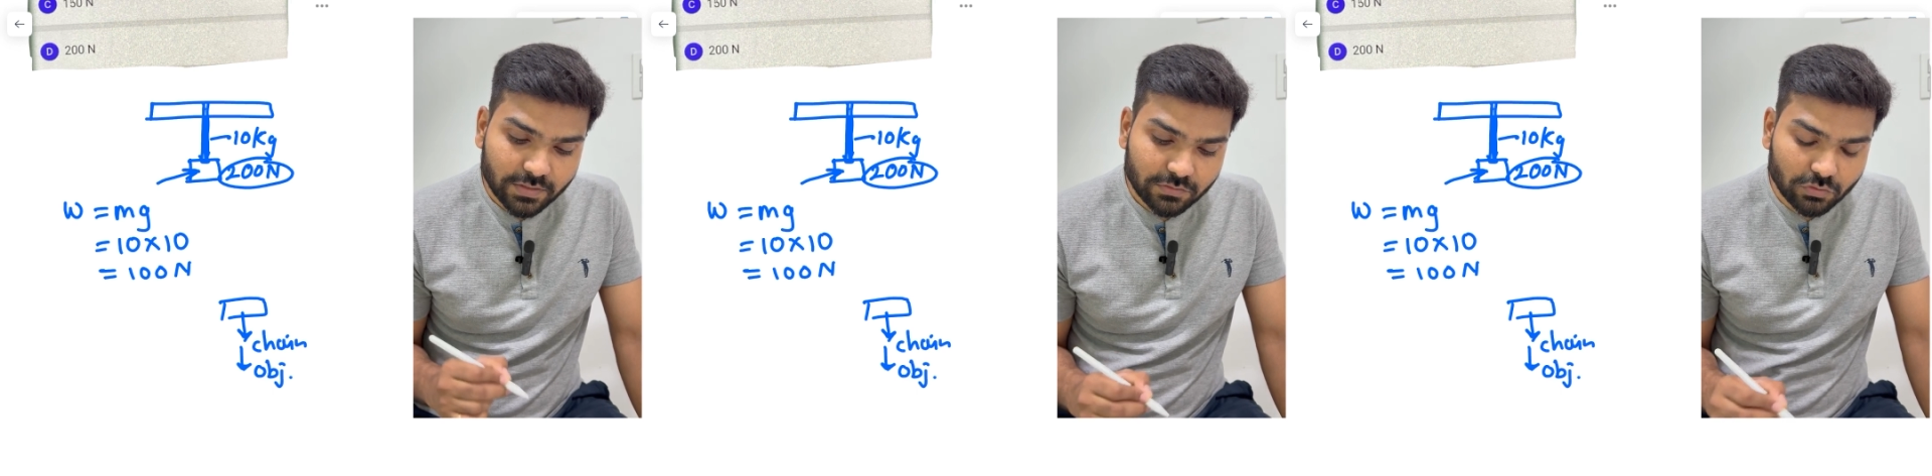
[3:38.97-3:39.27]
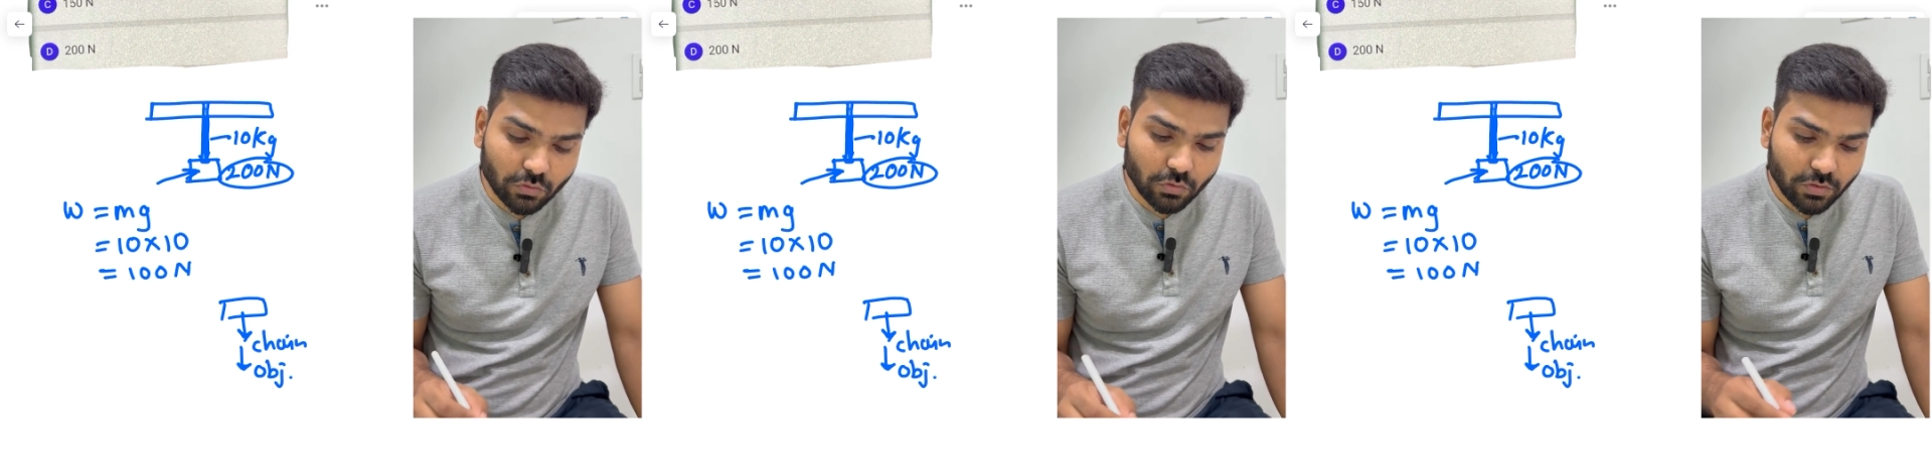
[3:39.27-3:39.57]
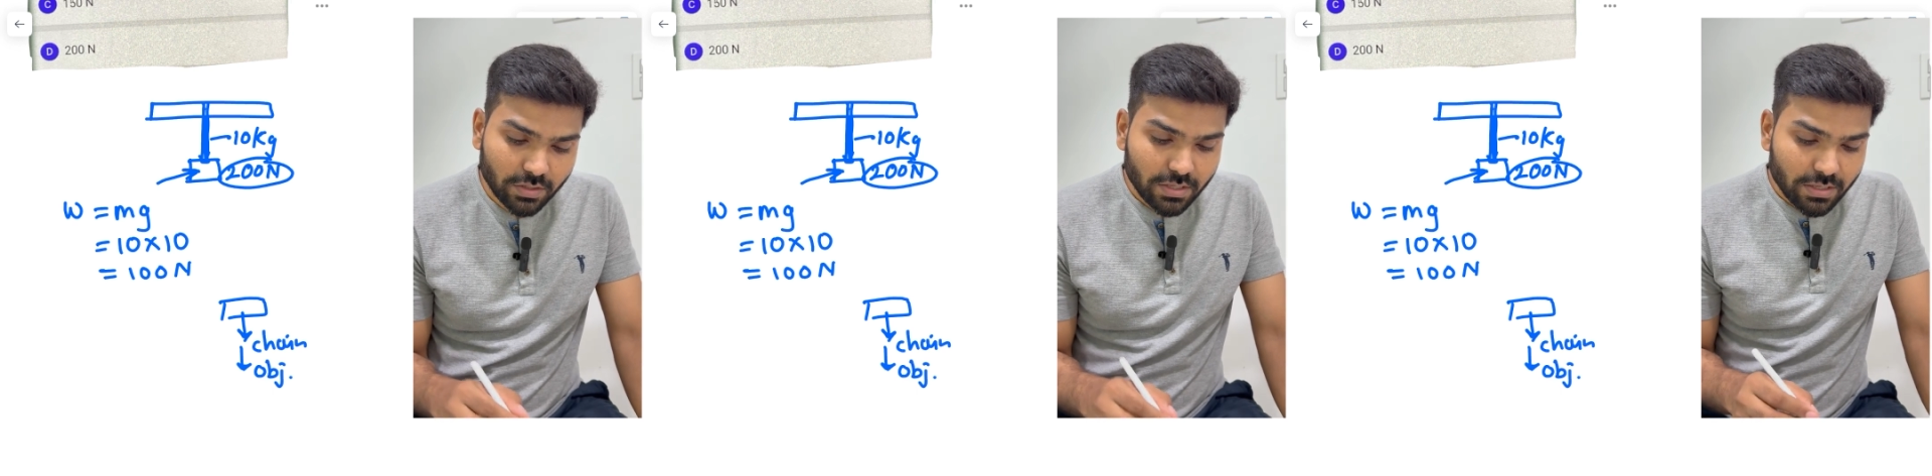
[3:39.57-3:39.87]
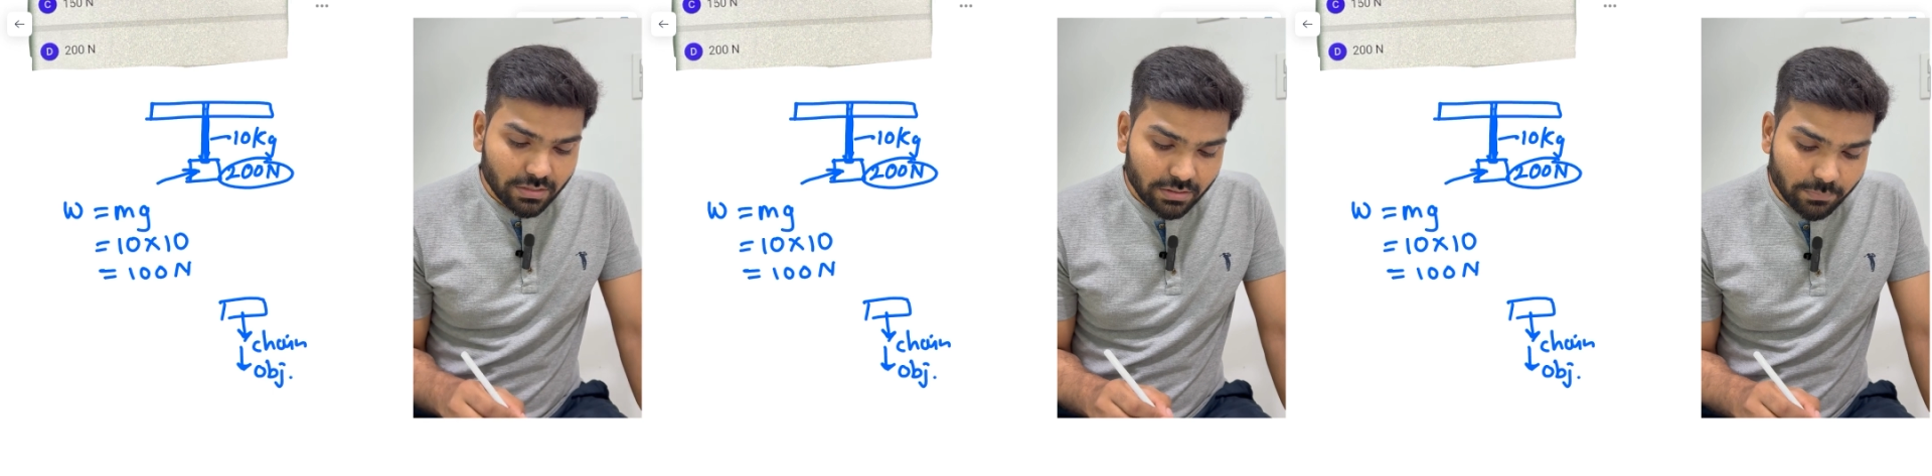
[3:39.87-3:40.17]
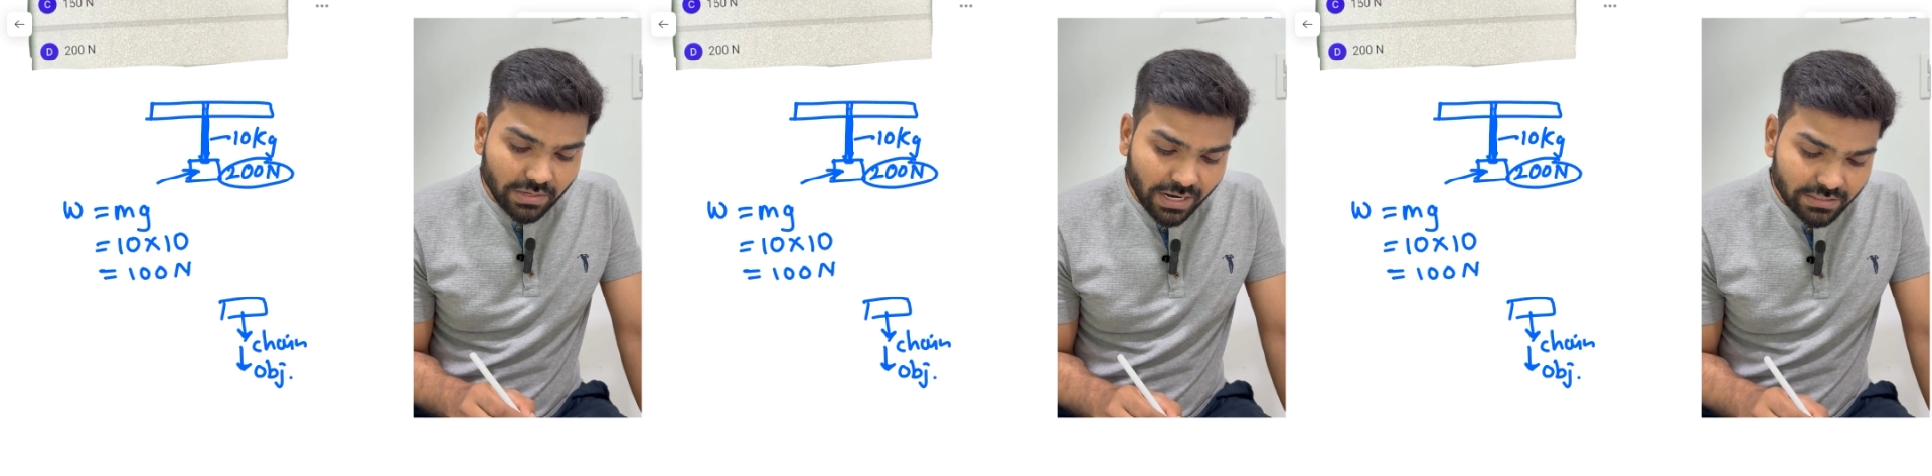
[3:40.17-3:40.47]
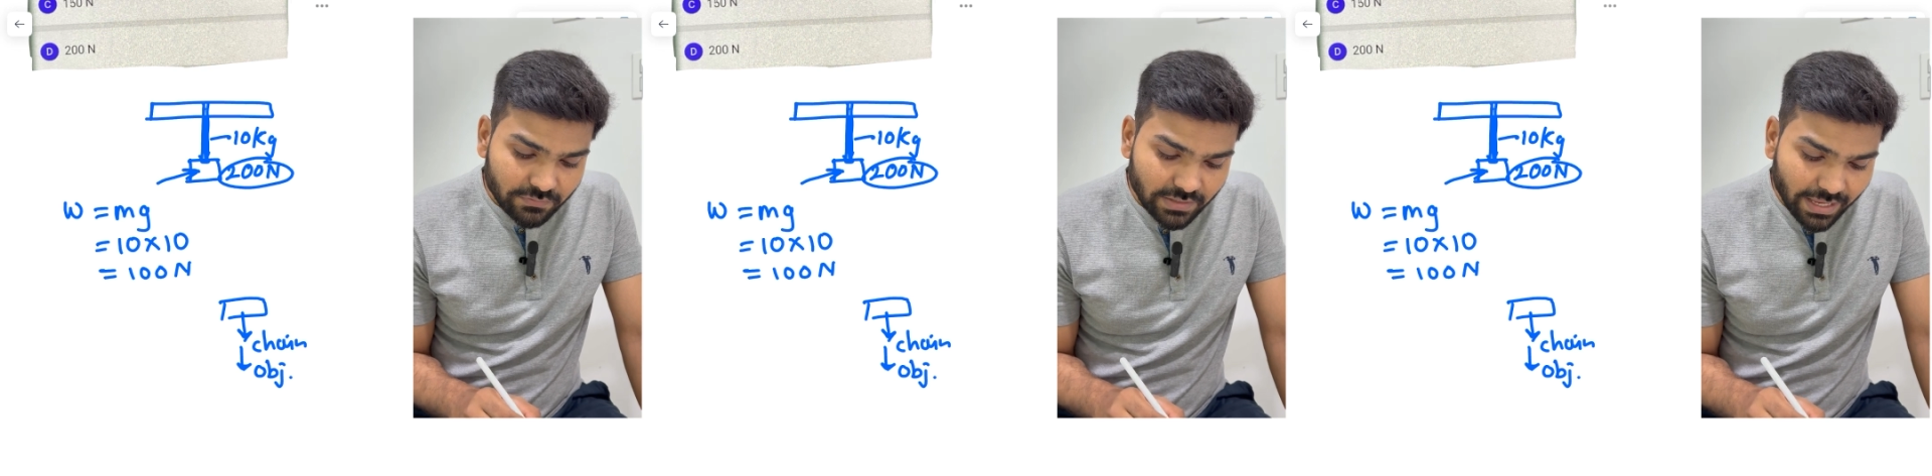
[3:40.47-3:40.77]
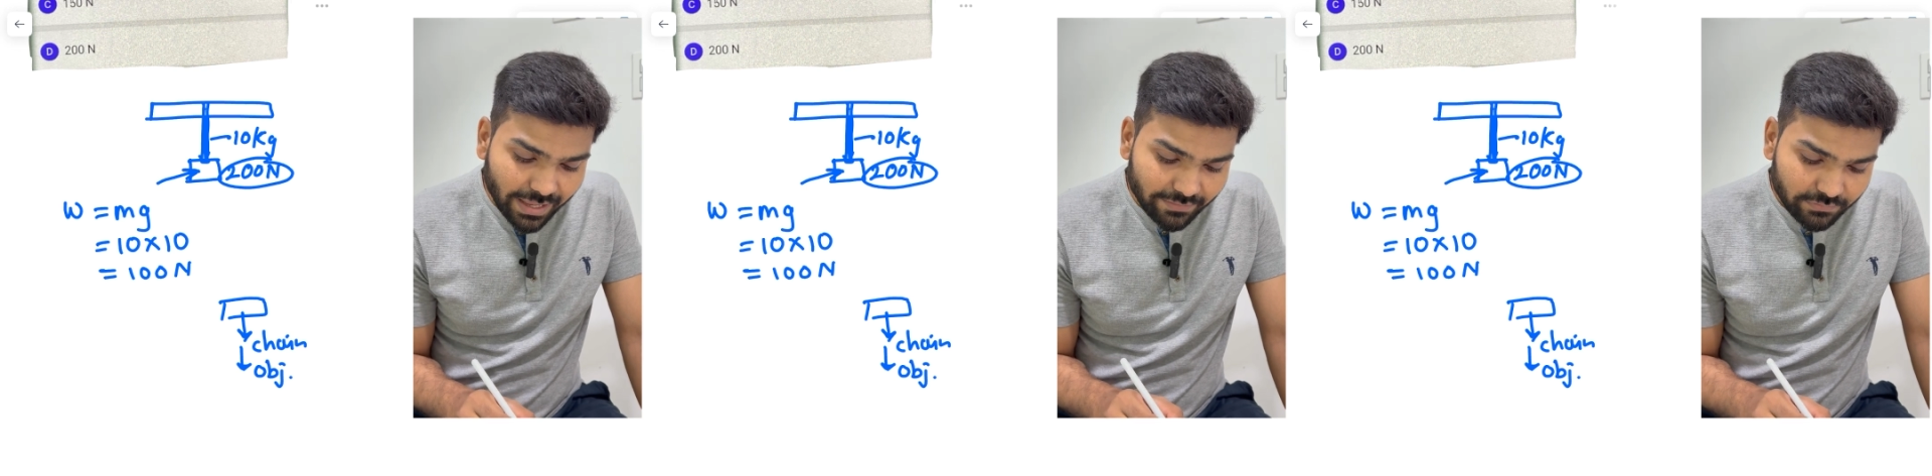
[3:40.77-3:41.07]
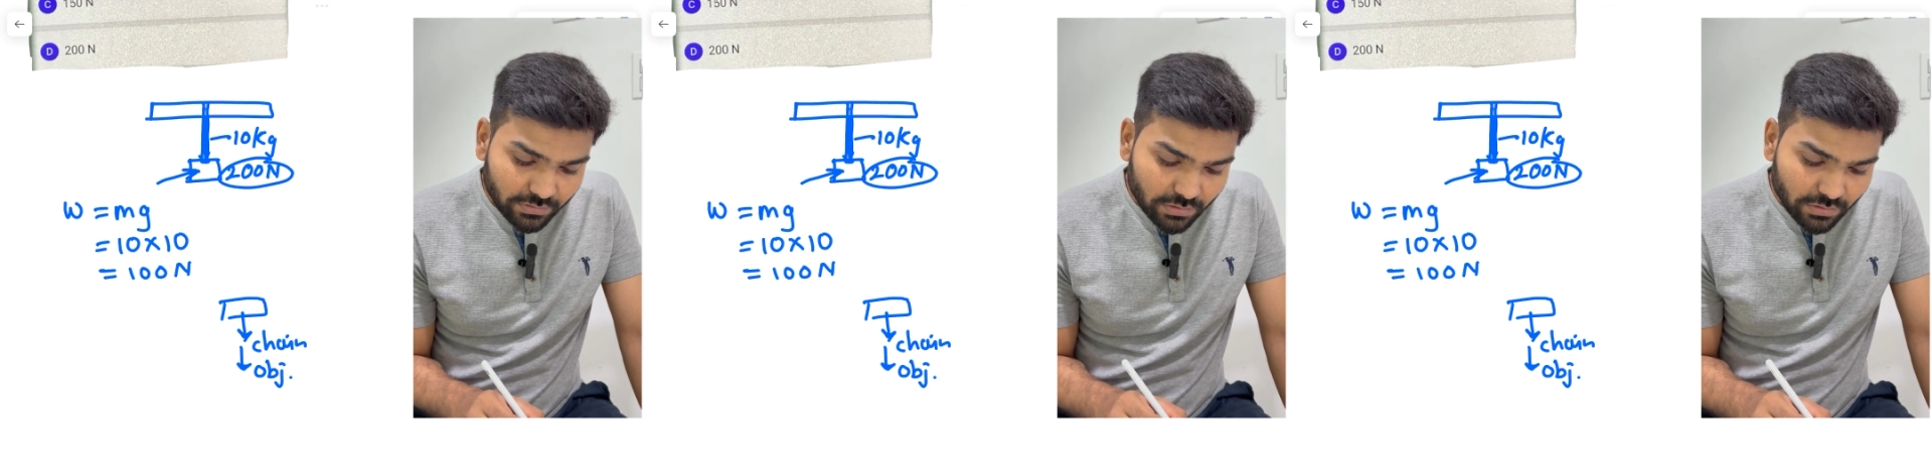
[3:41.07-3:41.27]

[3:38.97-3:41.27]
So the branch will have